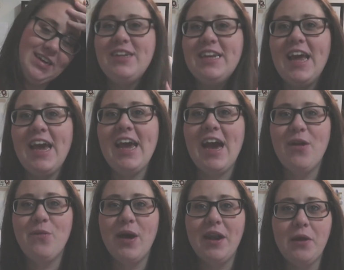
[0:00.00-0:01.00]
Today
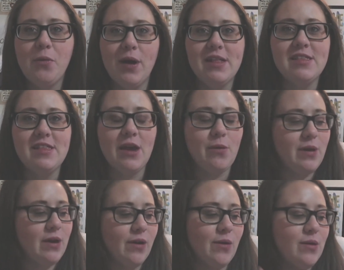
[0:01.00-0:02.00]
on Wedding Wednesday
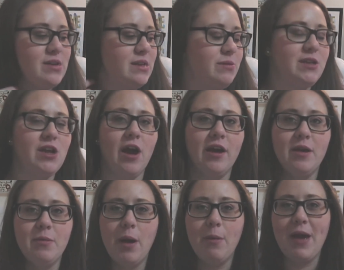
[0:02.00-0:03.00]
we are going to be
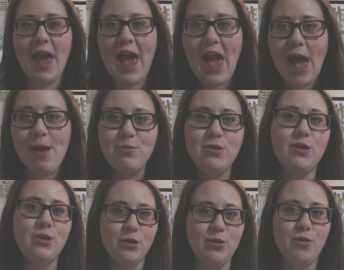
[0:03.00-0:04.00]
talking about my
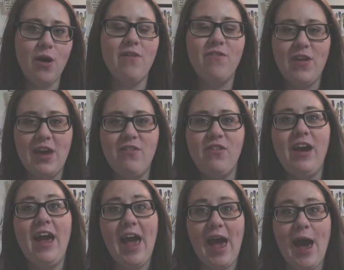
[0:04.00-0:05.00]
absolute
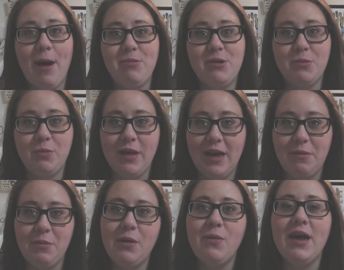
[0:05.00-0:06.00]
favorite app to
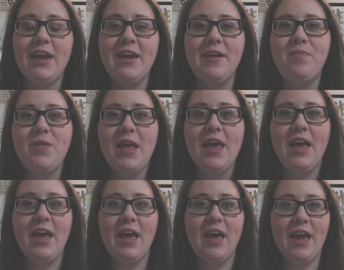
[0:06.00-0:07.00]
plan my wedding
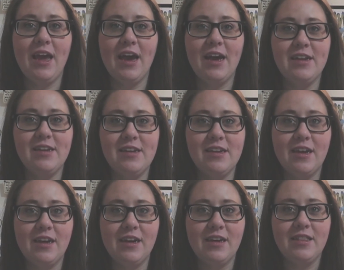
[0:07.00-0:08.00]
and
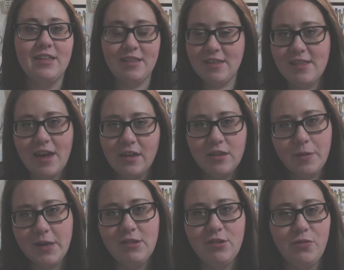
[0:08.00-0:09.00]
this is not a
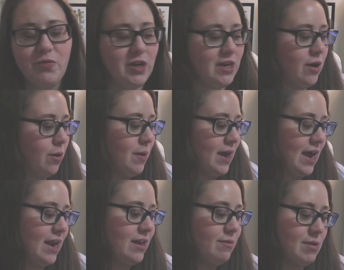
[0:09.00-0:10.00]
sponsored video by
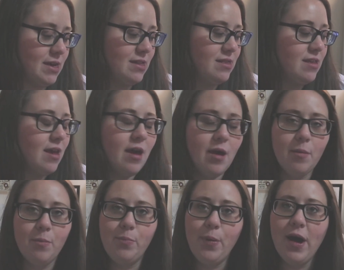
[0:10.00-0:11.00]
any means
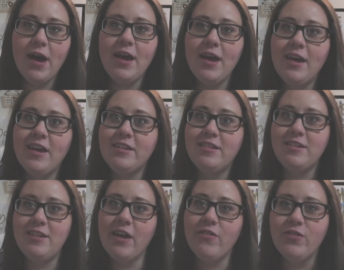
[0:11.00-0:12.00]
but it's
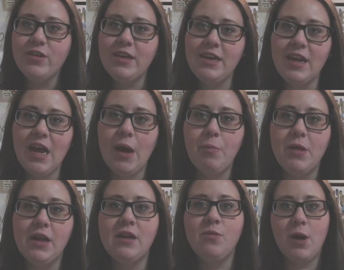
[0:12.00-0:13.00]
definitely an app
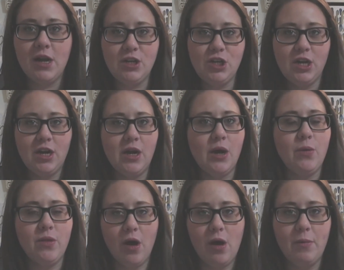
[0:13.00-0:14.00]
that I'd want to share
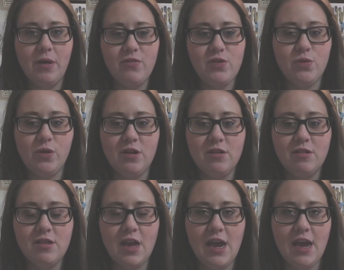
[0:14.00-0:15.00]
with all my
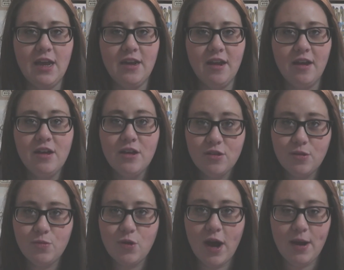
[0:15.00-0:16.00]
viewers and
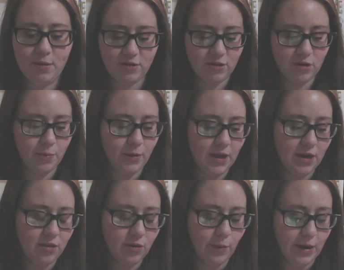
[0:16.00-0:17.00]
subscribers that are
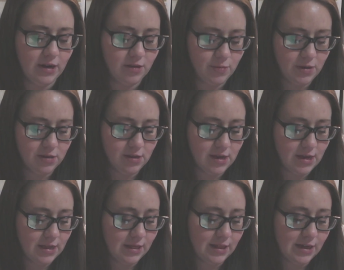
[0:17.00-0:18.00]
planning their weddings because
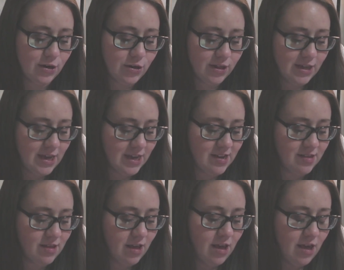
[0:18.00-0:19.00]
it literally
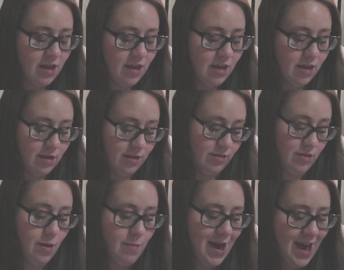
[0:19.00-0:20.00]
is
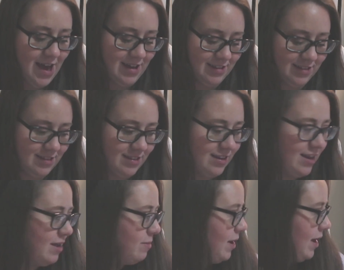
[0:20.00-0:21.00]
the best
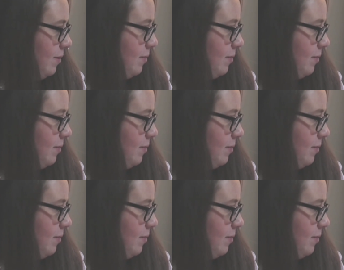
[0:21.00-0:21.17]
in my